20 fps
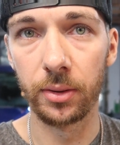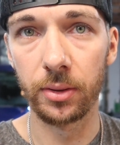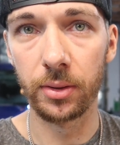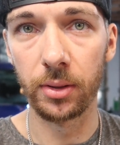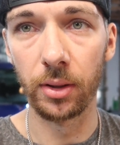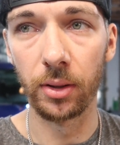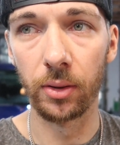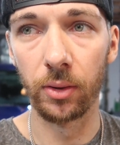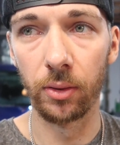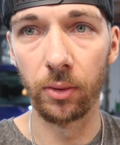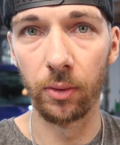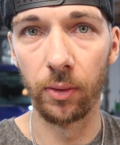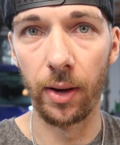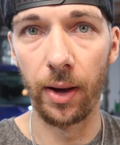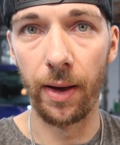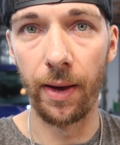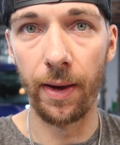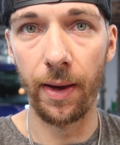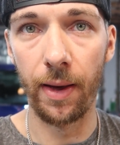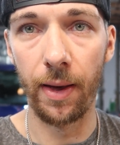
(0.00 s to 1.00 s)

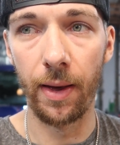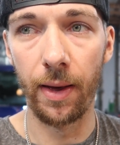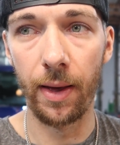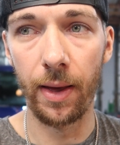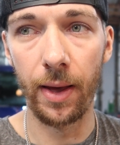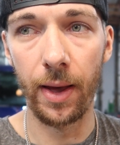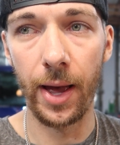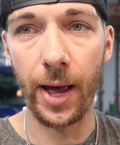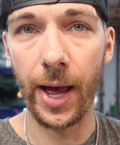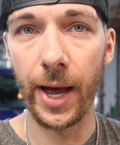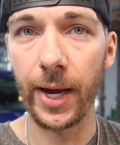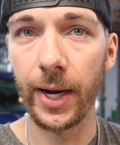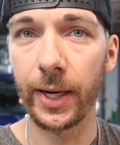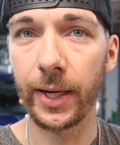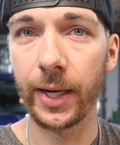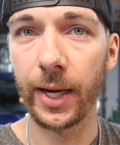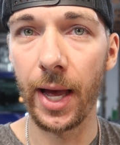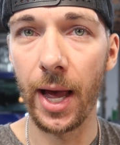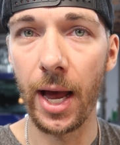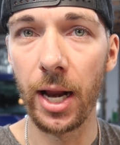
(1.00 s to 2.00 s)
So I
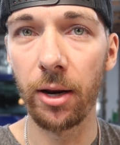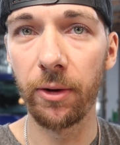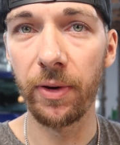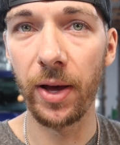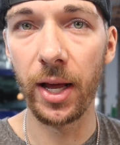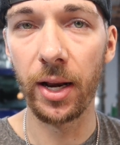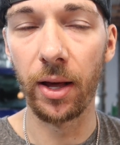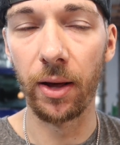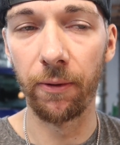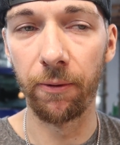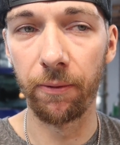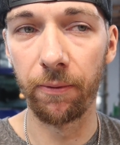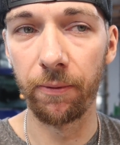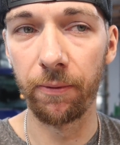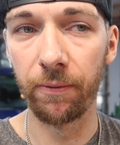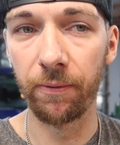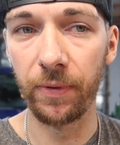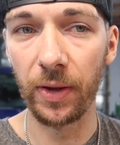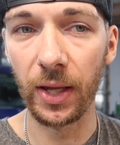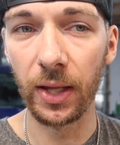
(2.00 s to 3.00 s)
kind of had a
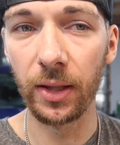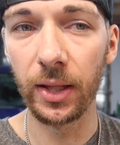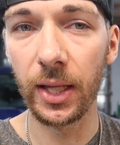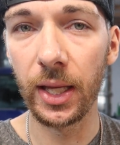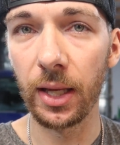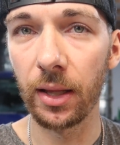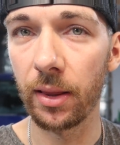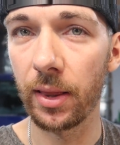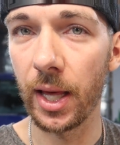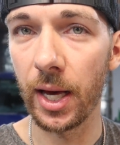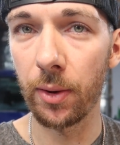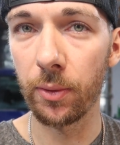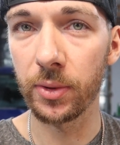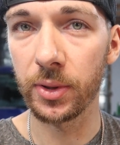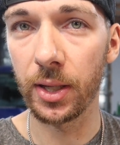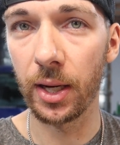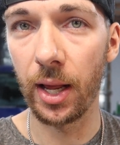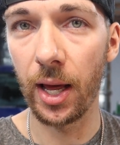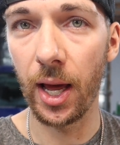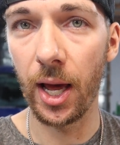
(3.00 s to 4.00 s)
feeling that
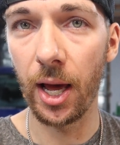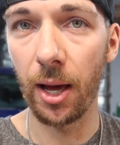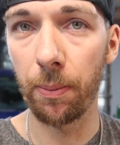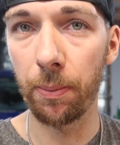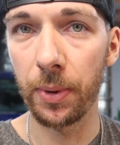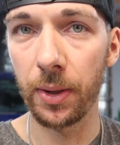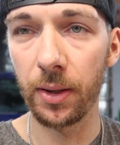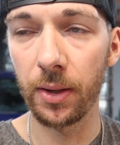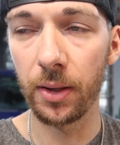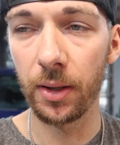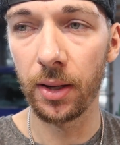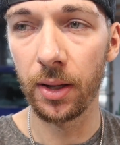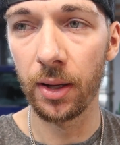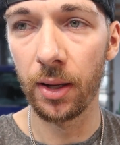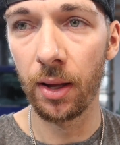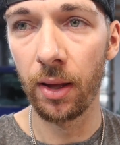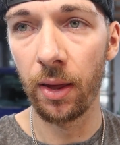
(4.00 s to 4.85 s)
was gonna happen,